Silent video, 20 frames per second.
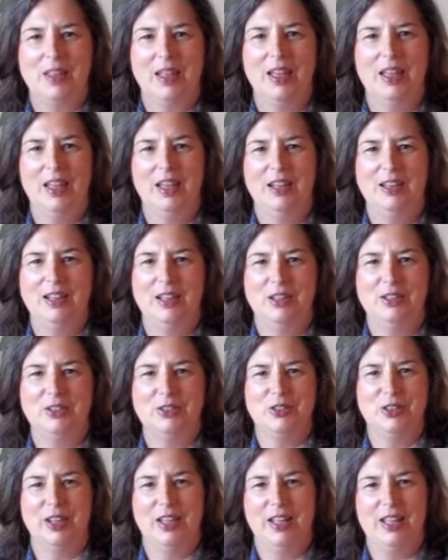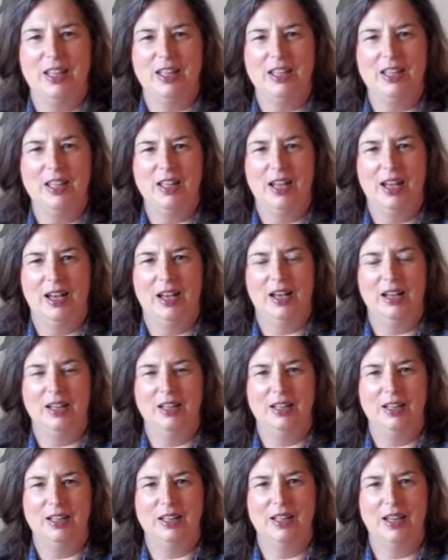and yesterday he had
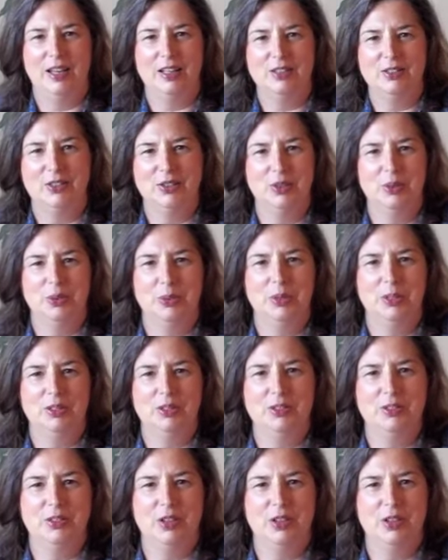a guest who was